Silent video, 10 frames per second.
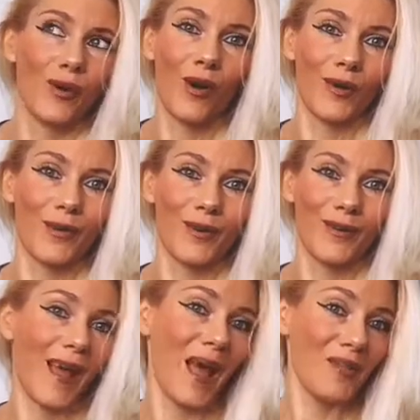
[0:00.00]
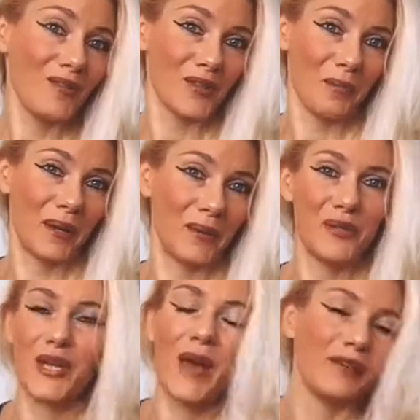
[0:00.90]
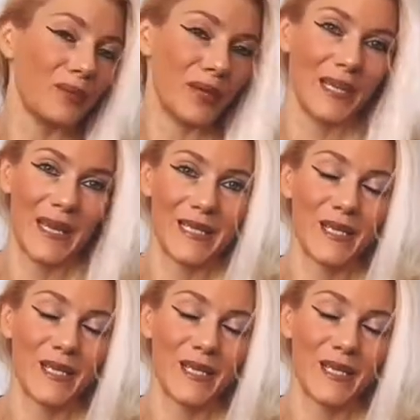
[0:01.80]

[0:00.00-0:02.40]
on a health topic, whichever one it is.